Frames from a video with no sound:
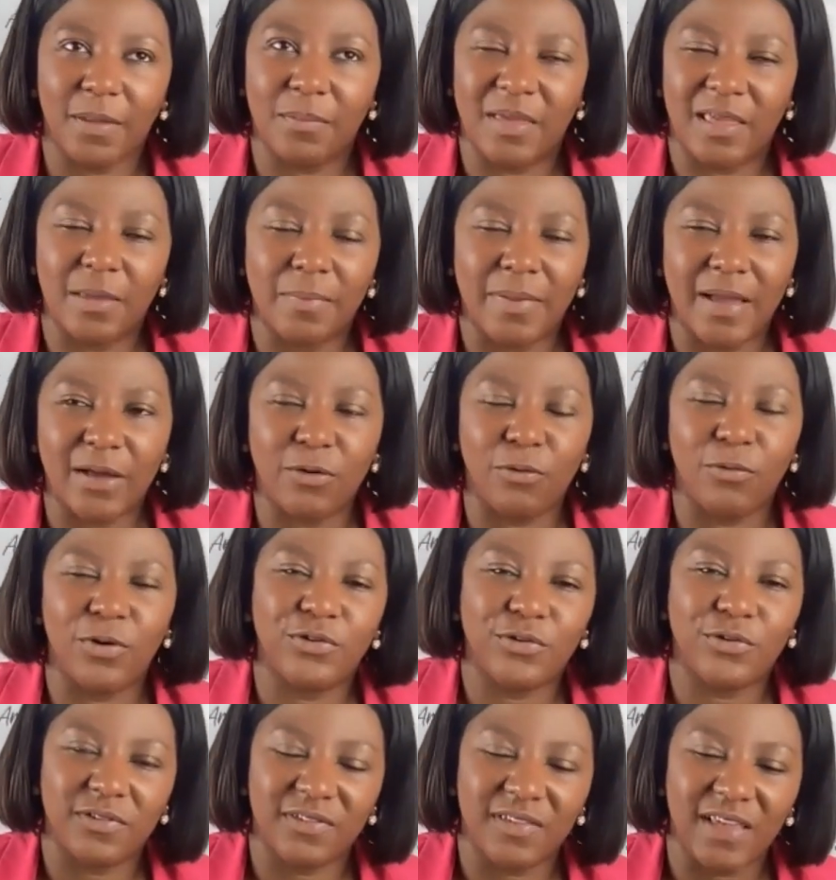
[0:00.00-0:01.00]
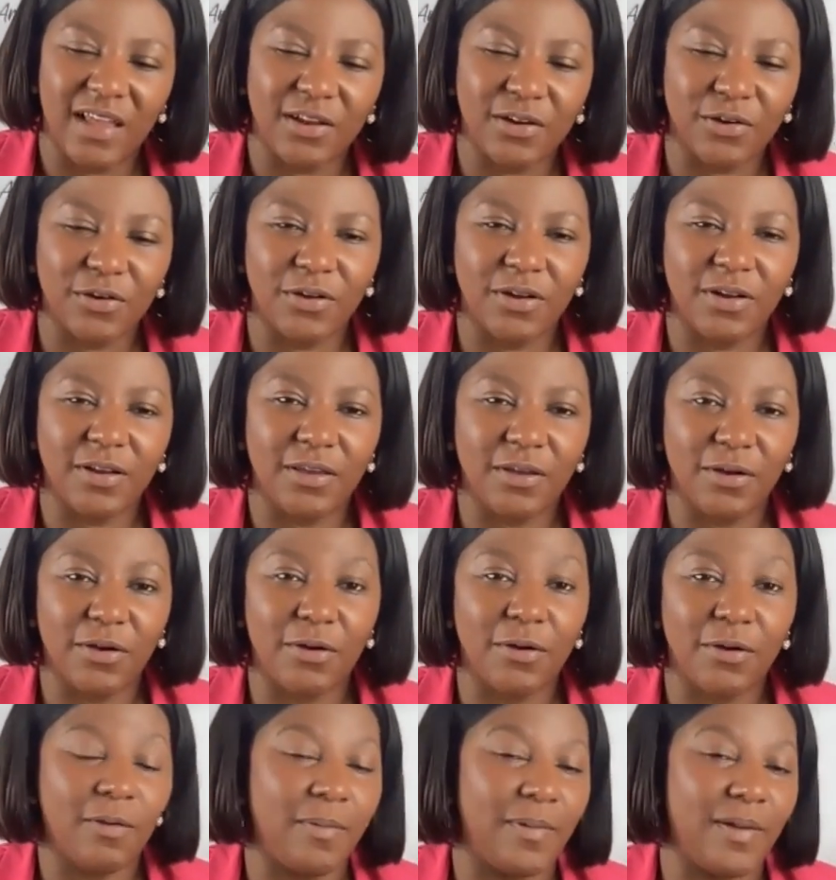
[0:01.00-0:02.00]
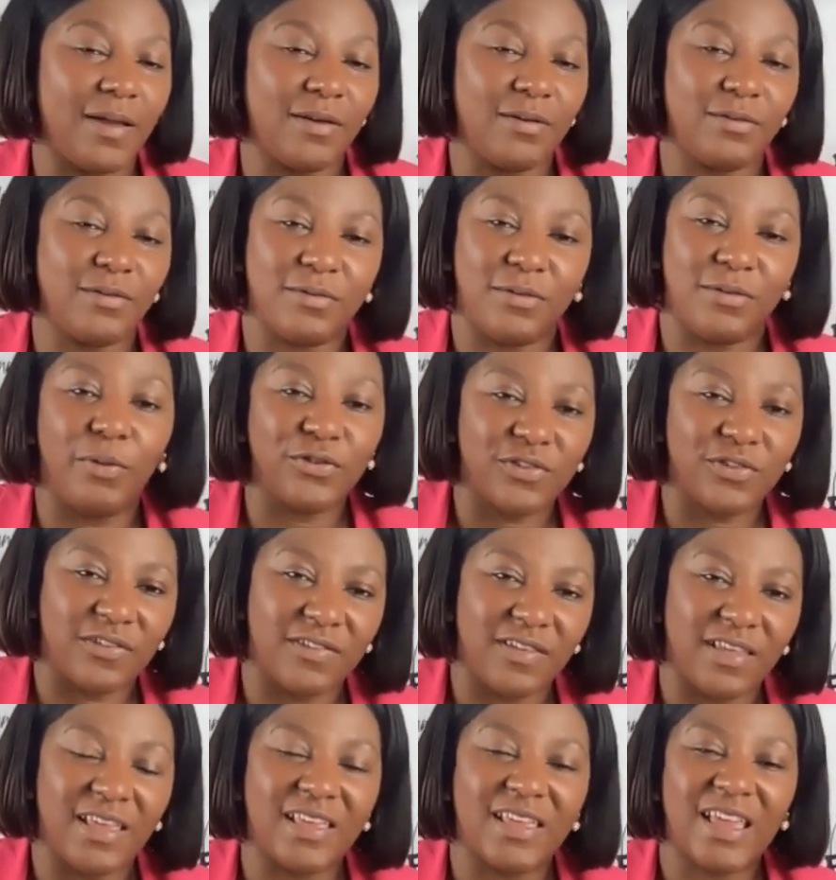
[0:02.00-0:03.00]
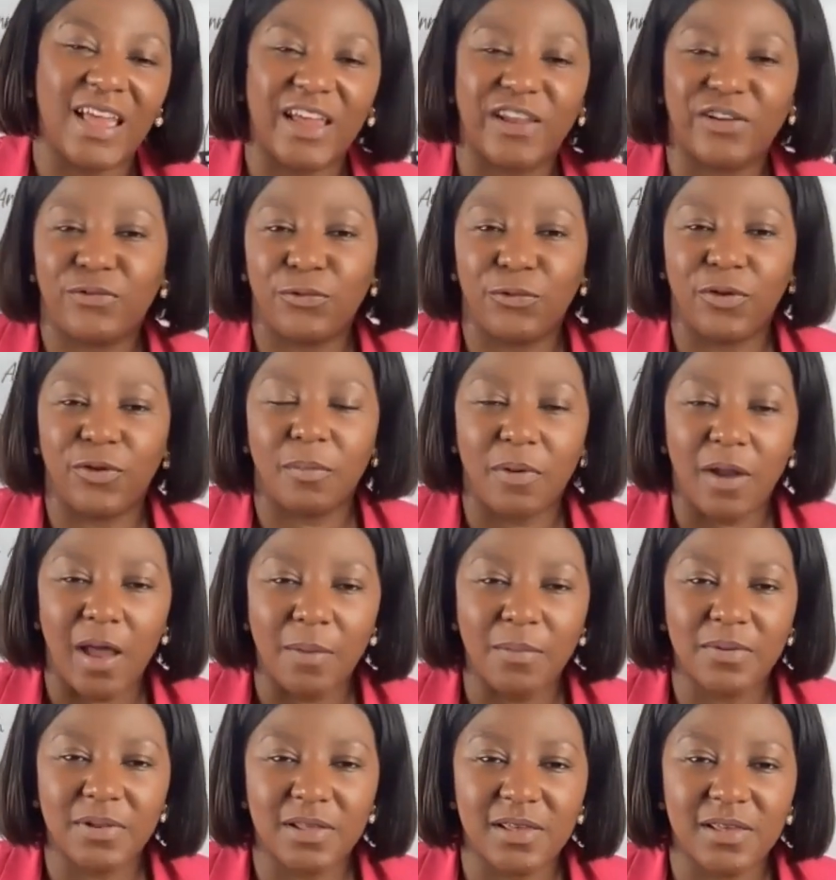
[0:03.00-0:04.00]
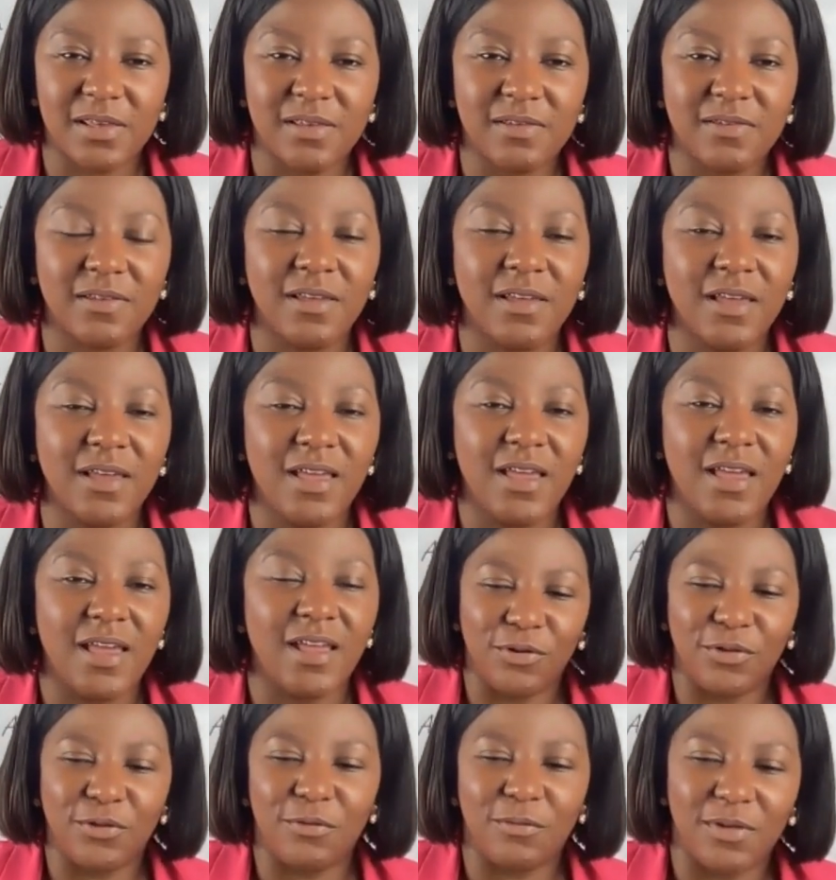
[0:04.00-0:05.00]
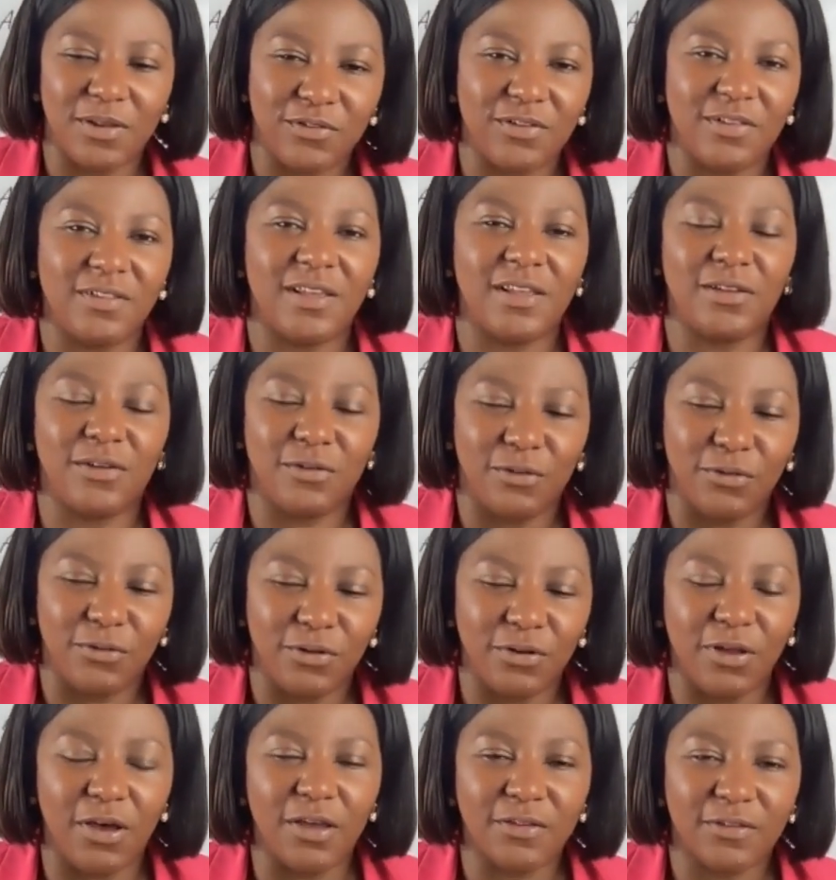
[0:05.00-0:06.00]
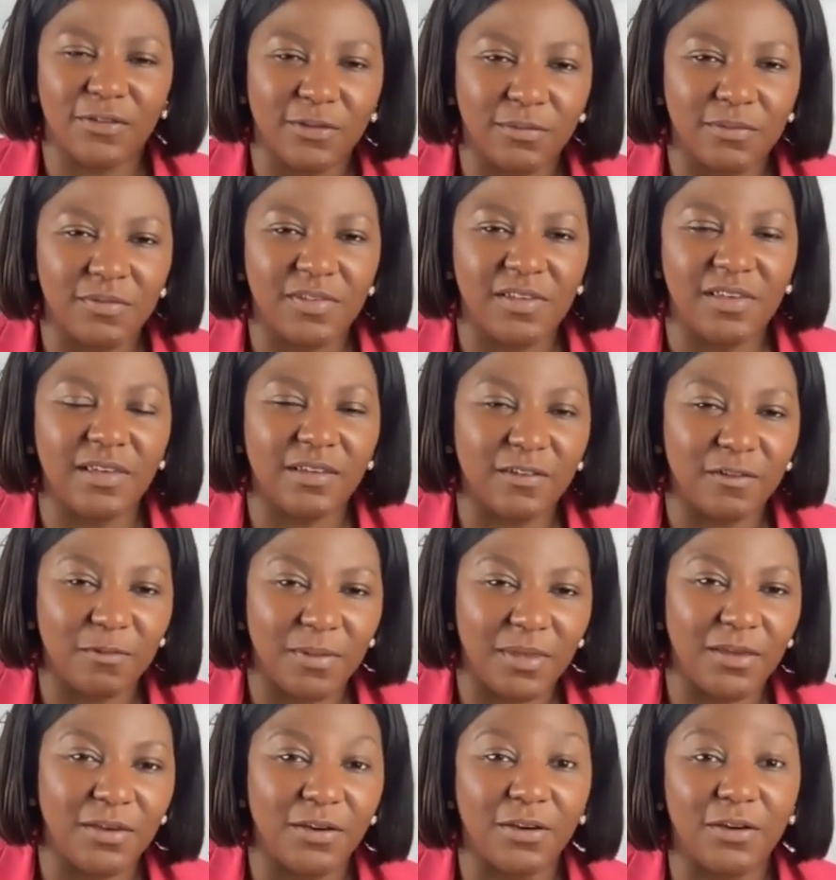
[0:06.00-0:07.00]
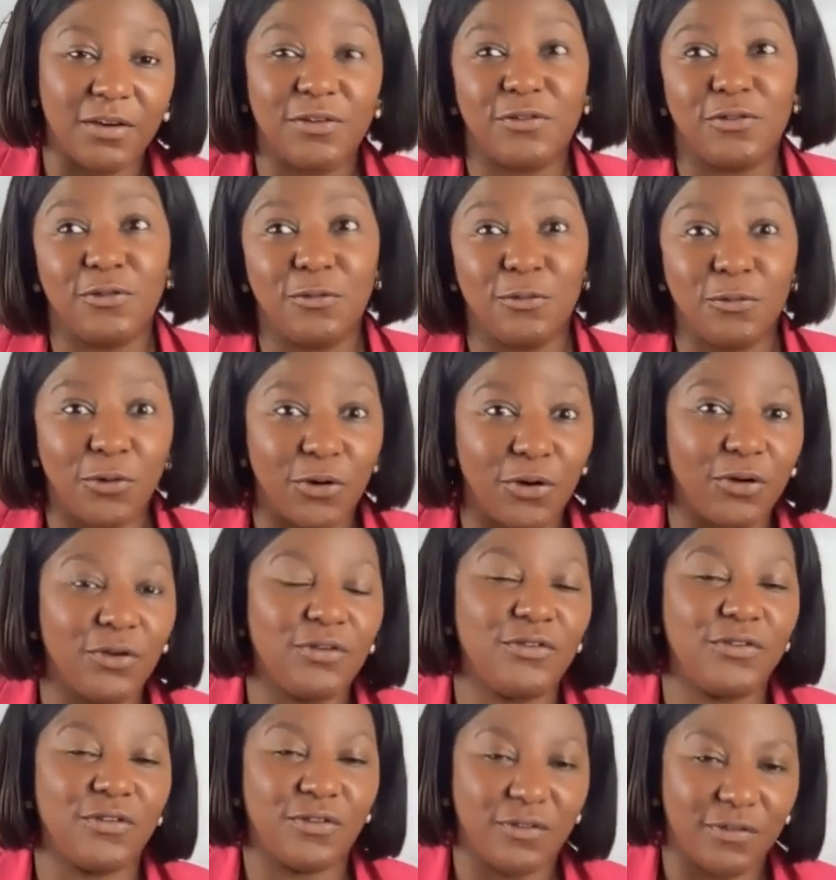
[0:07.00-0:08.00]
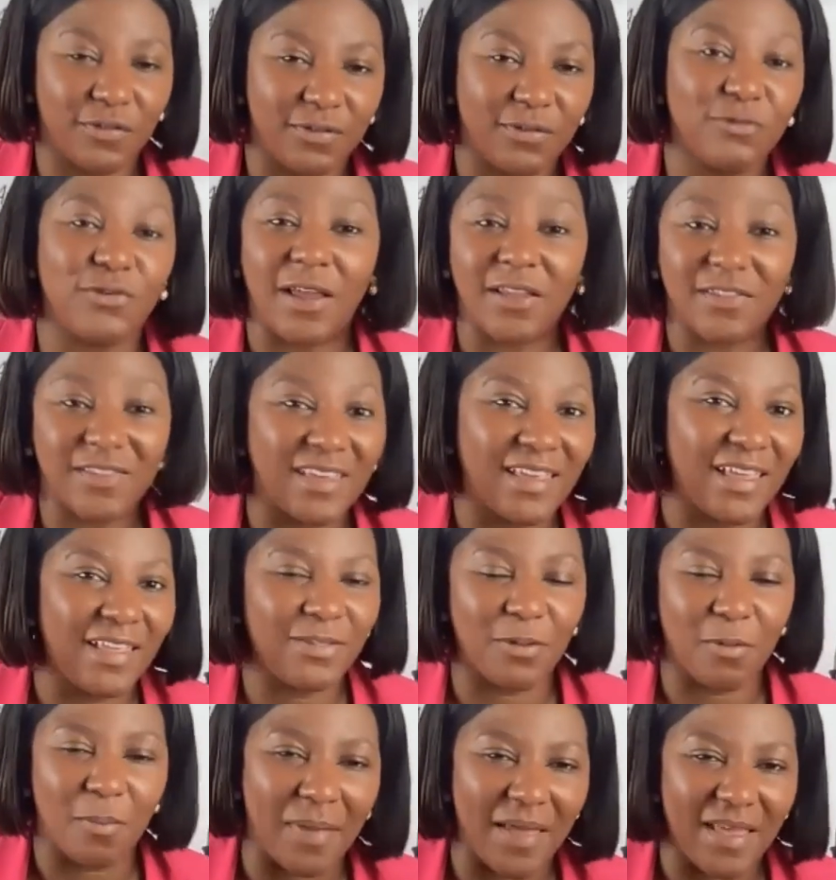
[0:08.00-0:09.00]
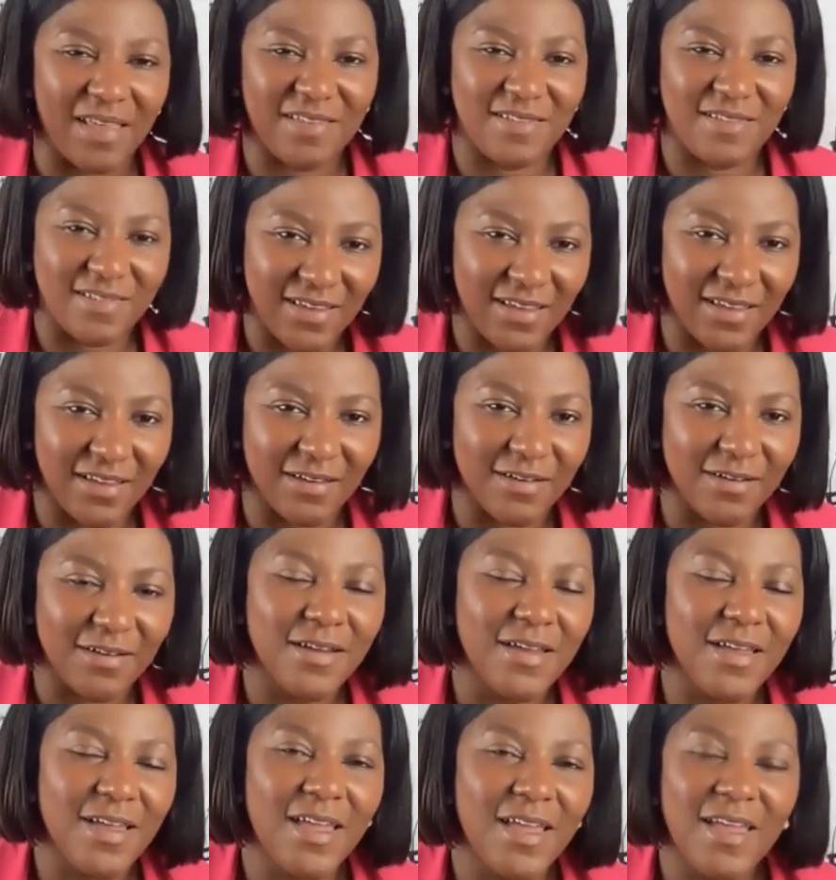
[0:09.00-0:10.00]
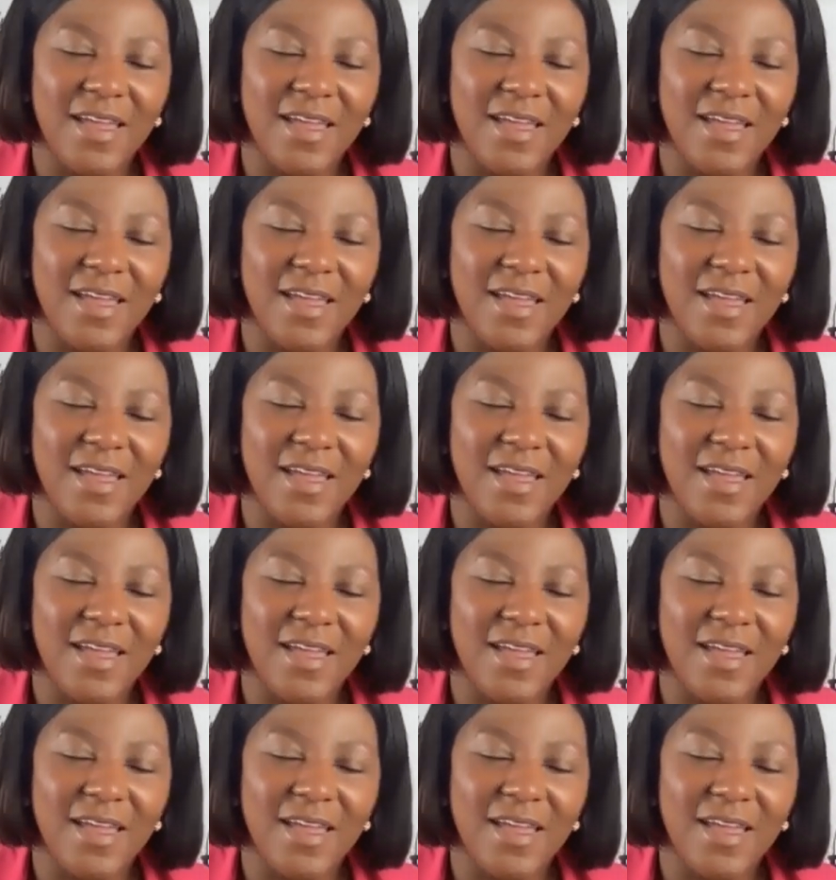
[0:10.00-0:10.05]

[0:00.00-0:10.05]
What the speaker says: Piggyback on what you said earlier about purchasing cash flowing properties, when you mentioned that, you lost some deals because you were just trying to get the best deal.